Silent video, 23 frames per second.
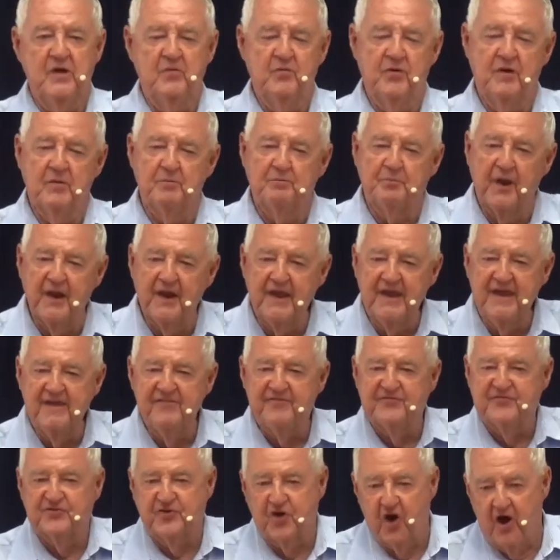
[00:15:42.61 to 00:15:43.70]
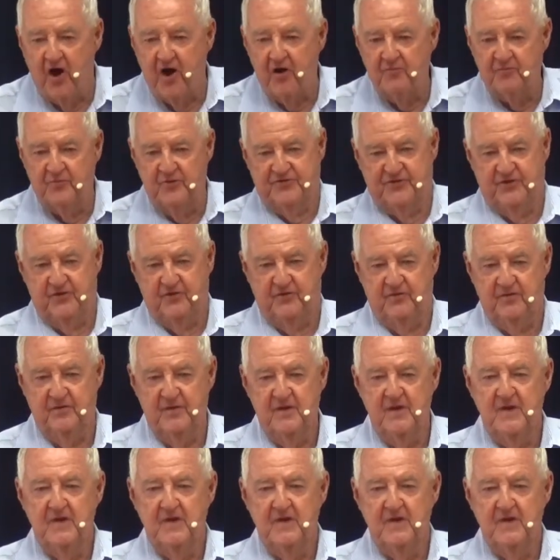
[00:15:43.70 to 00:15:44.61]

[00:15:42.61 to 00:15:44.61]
will believe God with you.